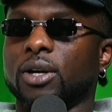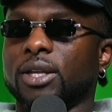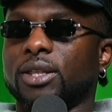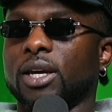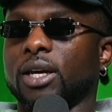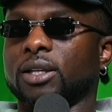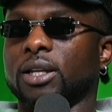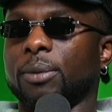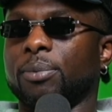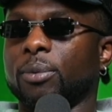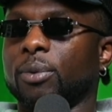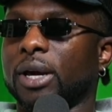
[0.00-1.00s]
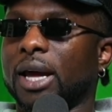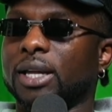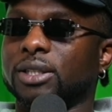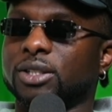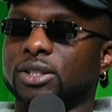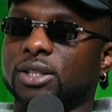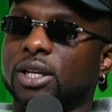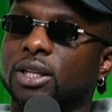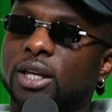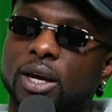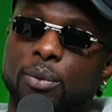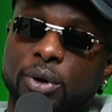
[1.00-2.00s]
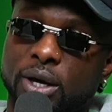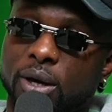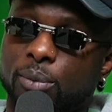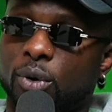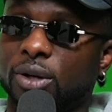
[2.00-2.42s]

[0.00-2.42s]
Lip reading: So I think like people can't just think they can wake up one